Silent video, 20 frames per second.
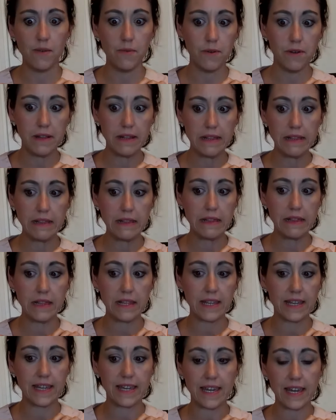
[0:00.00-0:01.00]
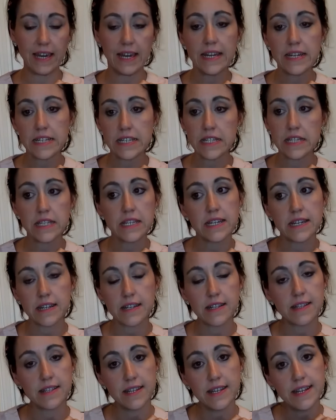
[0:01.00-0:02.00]
will get the
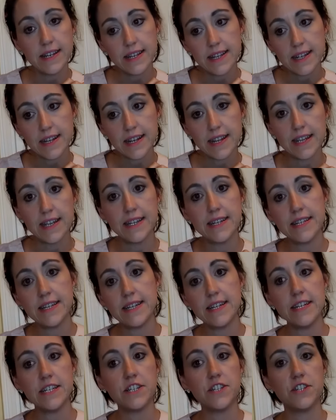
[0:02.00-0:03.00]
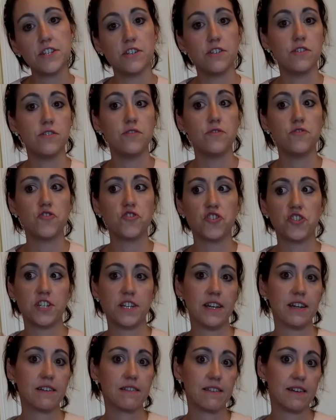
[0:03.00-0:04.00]
cleaning lady to
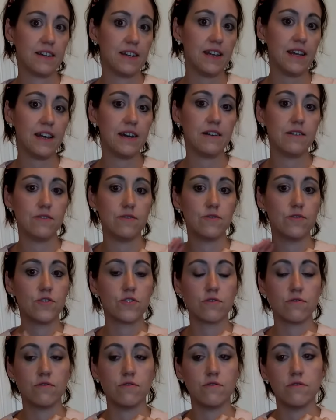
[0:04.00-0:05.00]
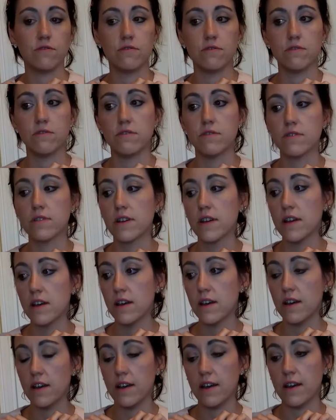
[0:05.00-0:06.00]
check that out, or
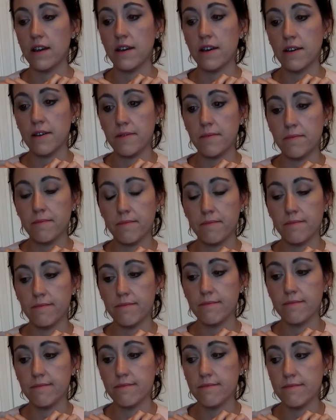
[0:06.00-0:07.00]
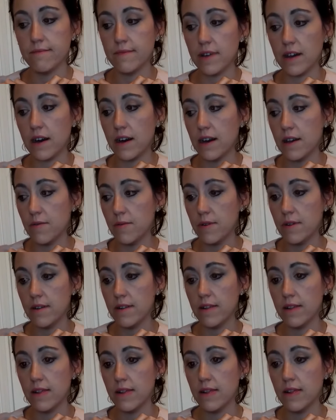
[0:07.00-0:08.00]
I
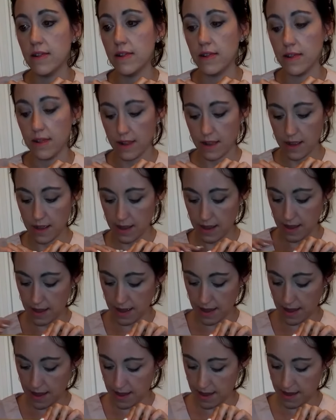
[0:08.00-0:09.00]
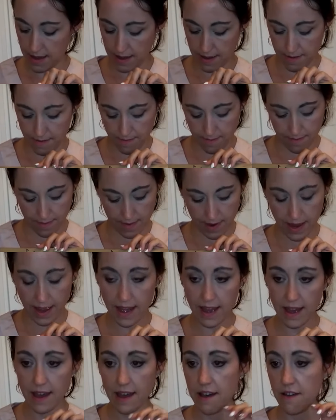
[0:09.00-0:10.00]
will
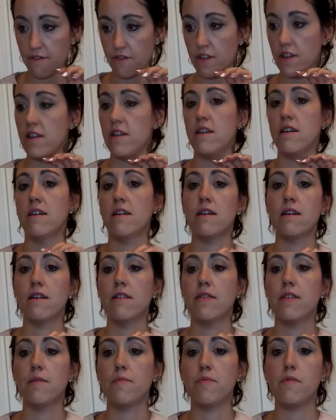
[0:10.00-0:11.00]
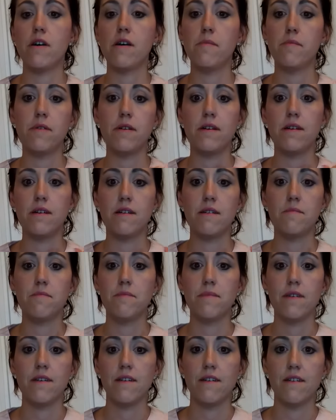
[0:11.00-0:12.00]
have the
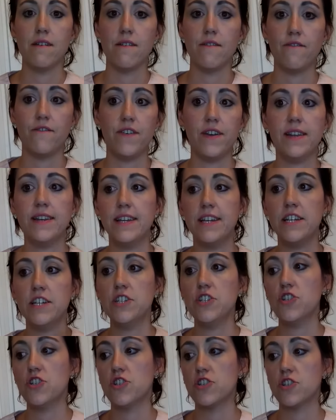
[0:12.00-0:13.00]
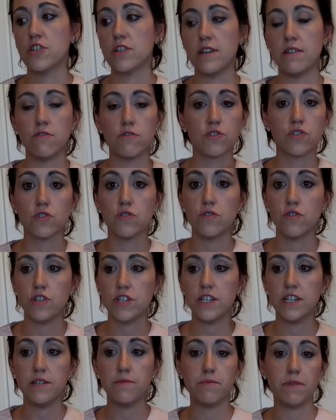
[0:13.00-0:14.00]
problem finished or
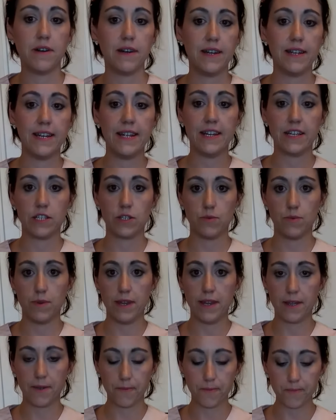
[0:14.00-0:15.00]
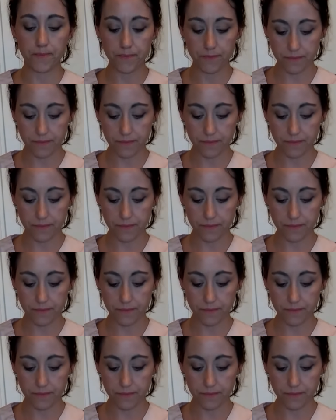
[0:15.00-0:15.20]
sorted by next week.